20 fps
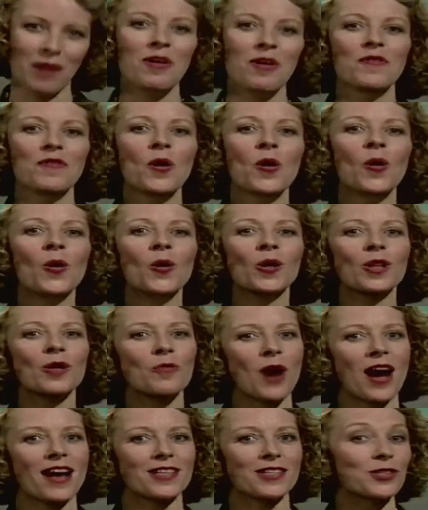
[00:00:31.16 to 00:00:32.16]
we've all the
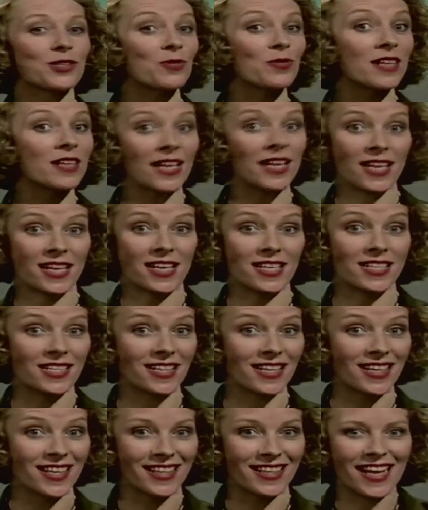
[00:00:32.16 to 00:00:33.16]
wines you need
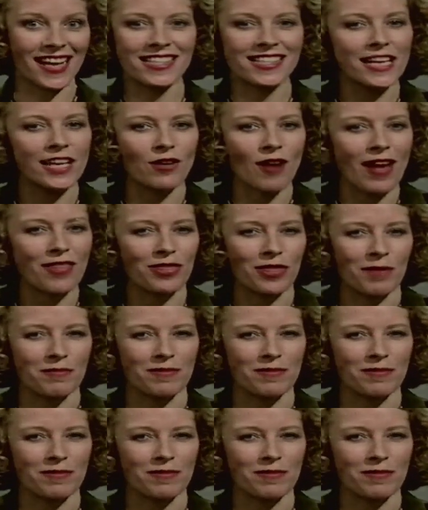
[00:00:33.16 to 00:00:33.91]
Leslie Grantham,